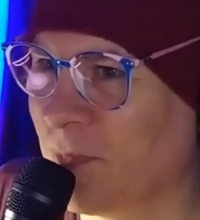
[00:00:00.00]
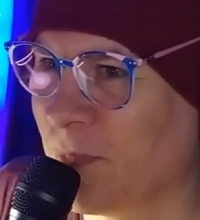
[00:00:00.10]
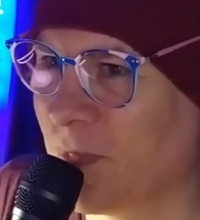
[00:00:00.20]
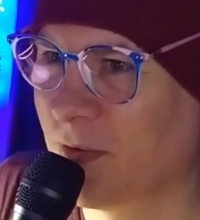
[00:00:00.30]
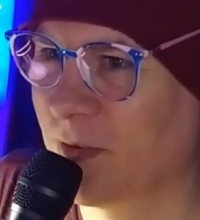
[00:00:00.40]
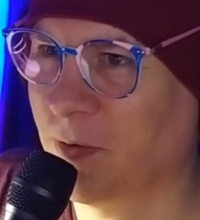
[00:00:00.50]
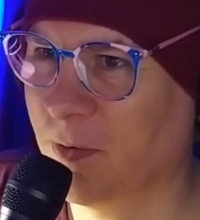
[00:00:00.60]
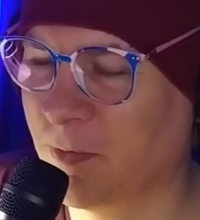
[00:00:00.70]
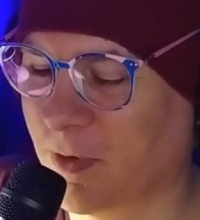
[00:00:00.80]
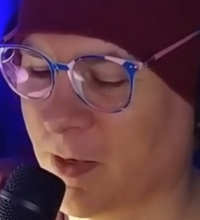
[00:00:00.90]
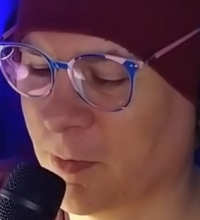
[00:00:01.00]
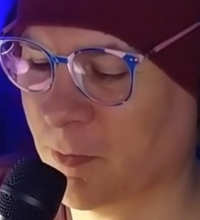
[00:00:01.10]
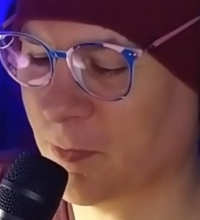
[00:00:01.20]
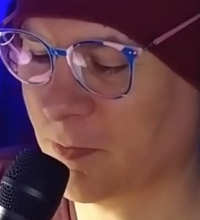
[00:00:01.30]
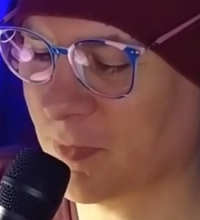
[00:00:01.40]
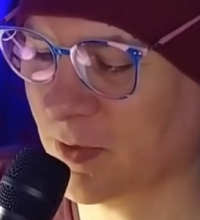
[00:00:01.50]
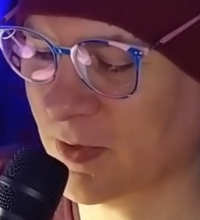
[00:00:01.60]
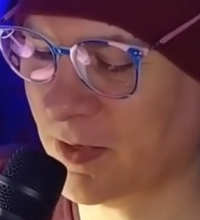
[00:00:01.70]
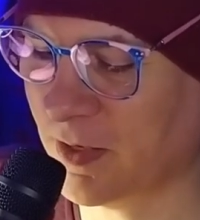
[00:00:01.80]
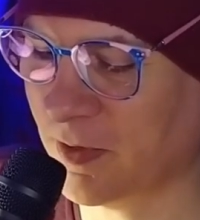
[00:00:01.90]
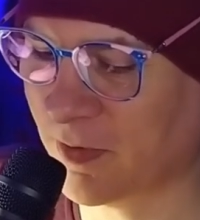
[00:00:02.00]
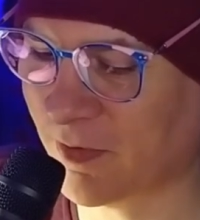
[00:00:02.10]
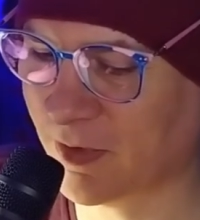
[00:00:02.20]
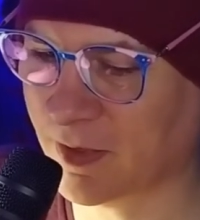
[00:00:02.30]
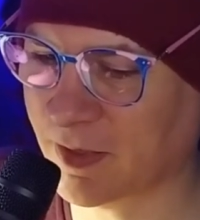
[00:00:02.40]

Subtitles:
So I was thinking of having like